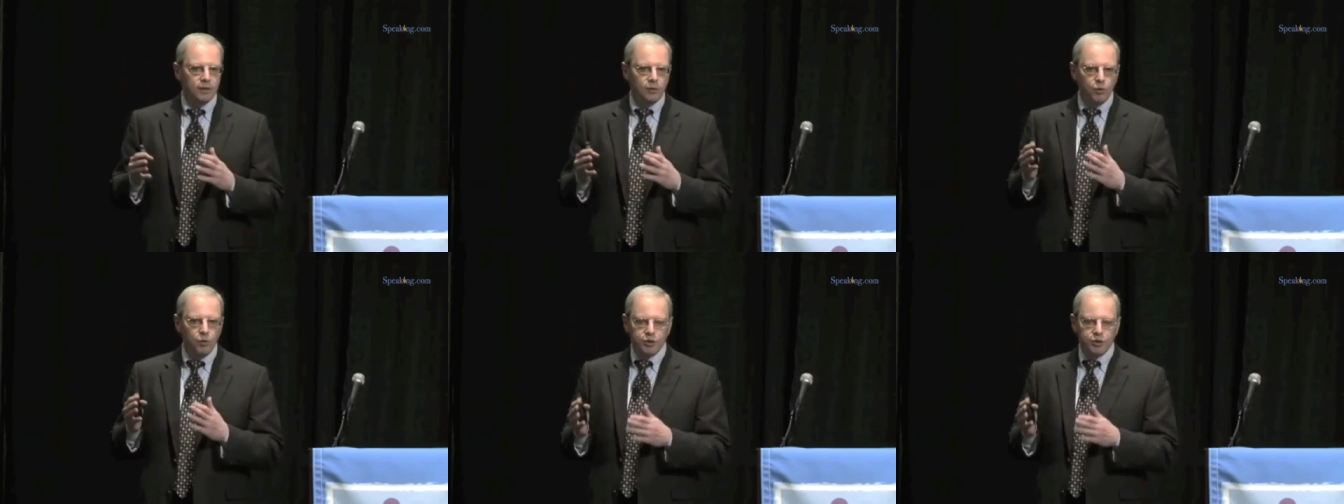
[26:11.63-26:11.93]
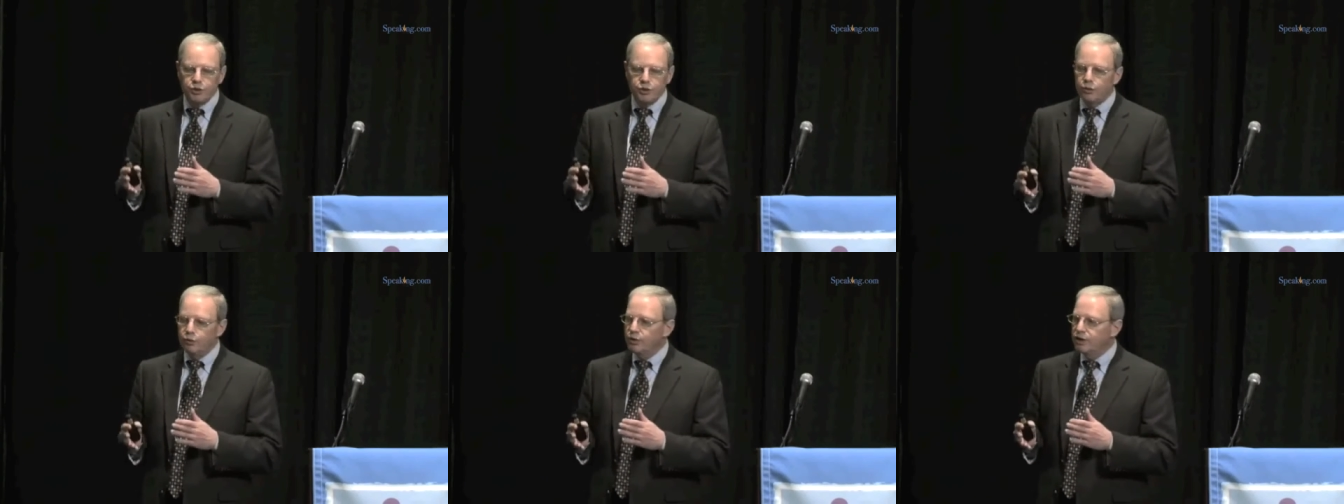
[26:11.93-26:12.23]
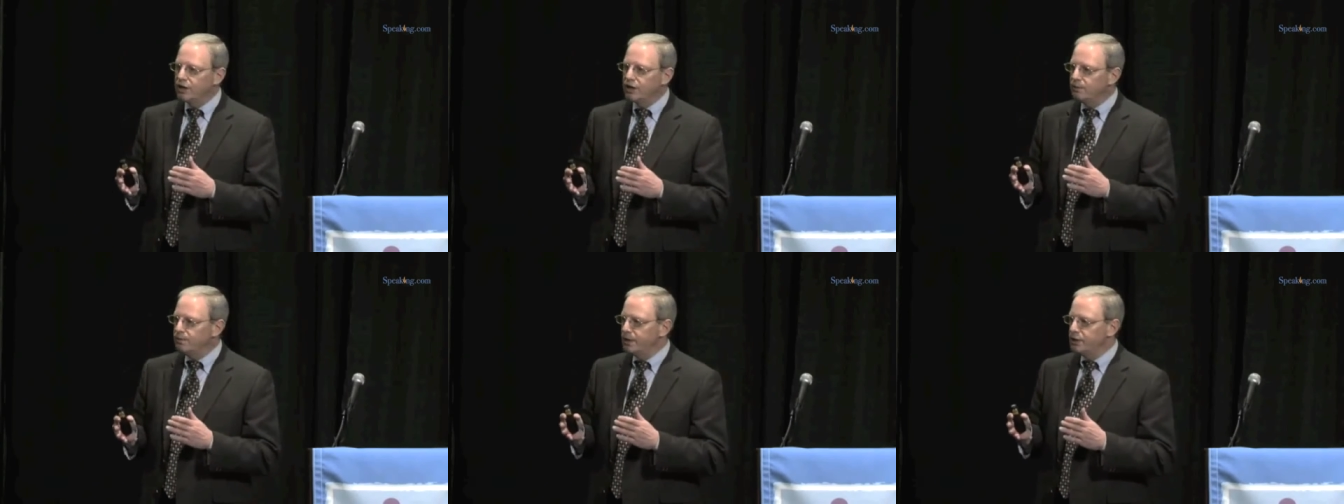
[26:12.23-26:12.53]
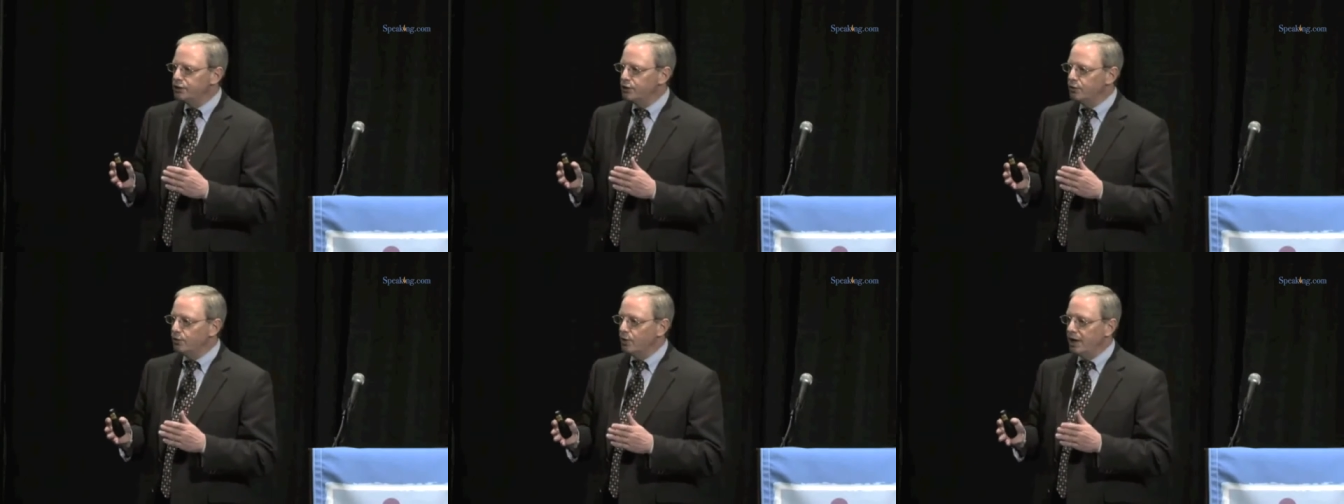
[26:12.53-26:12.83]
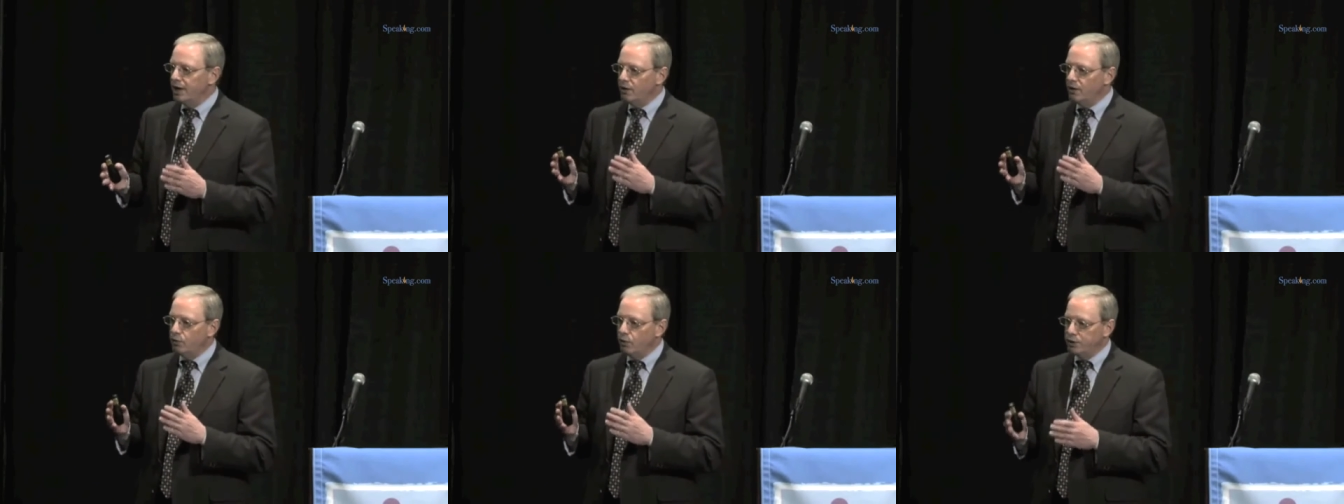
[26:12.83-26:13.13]
What's your readmission
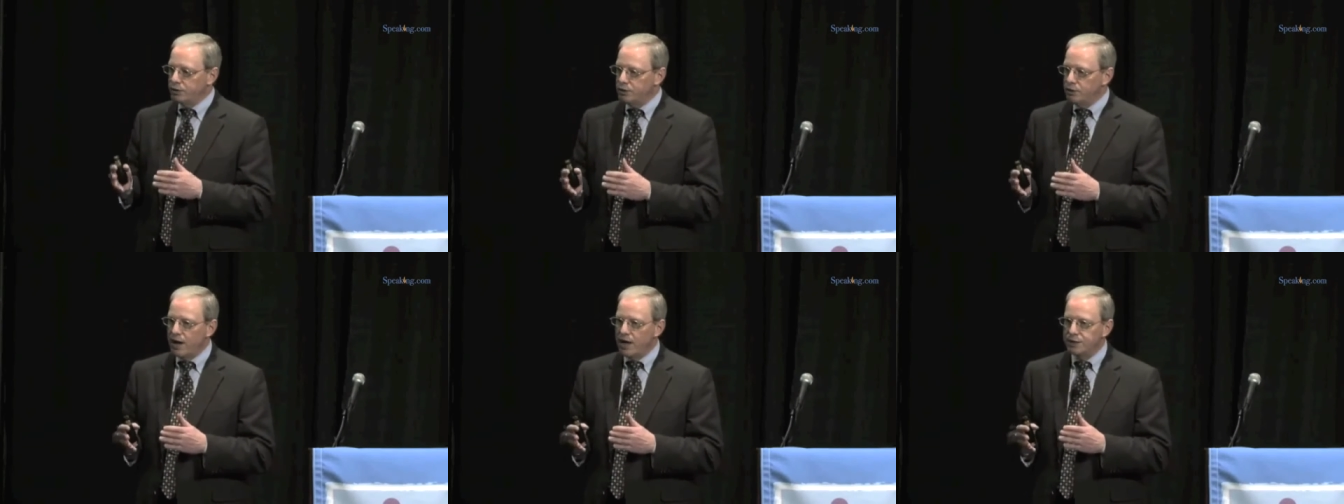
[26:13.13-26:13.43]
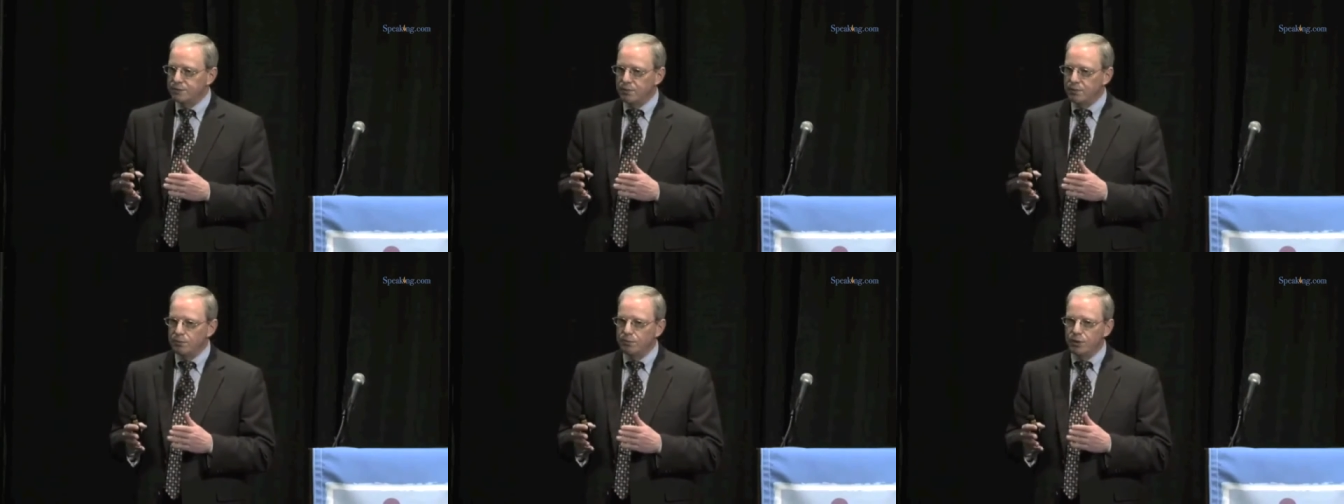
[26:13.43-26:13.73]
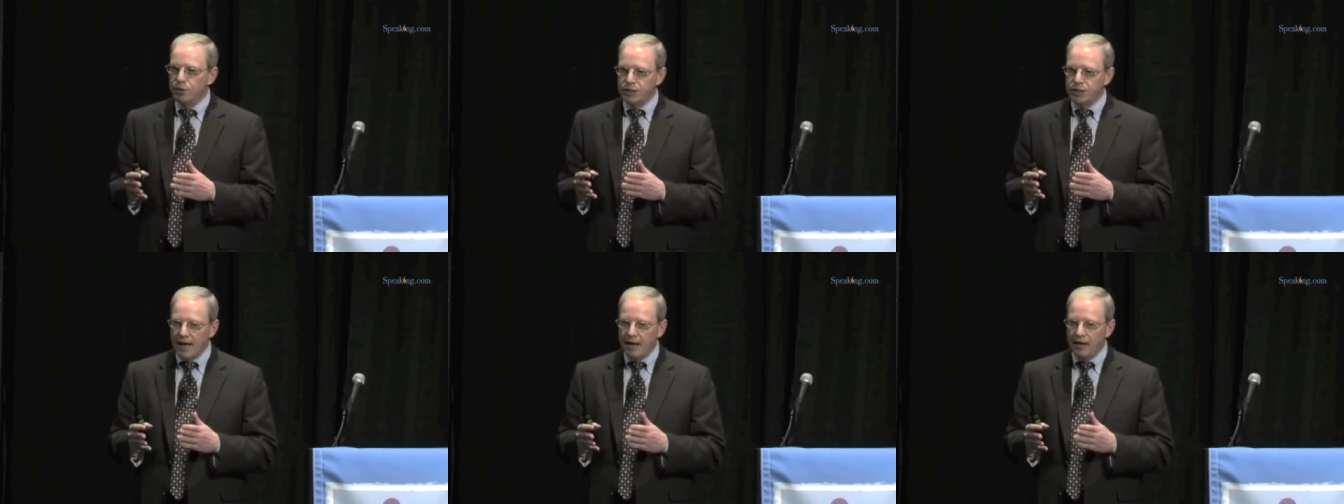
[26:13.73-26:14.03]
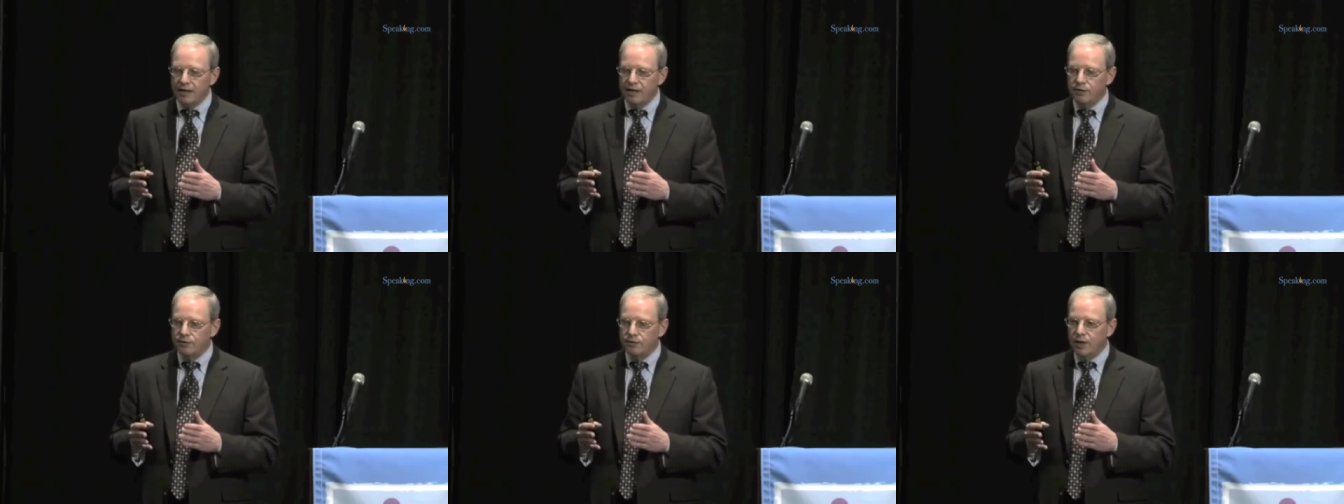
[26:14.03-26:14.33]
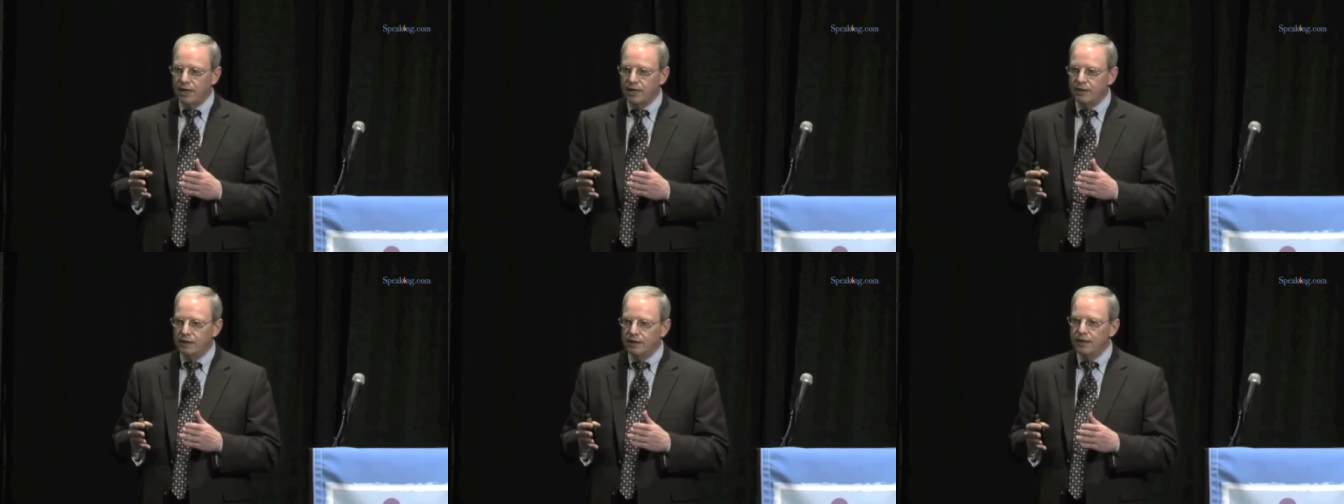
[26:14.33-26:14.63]
rate? What's your hospital mortality
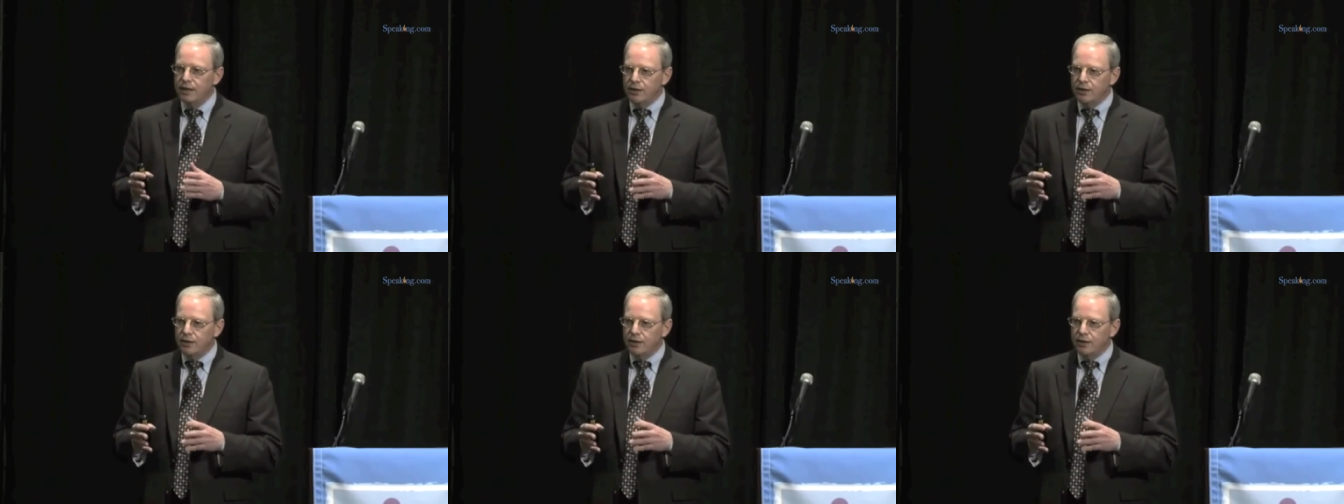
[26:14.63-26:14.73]
rate?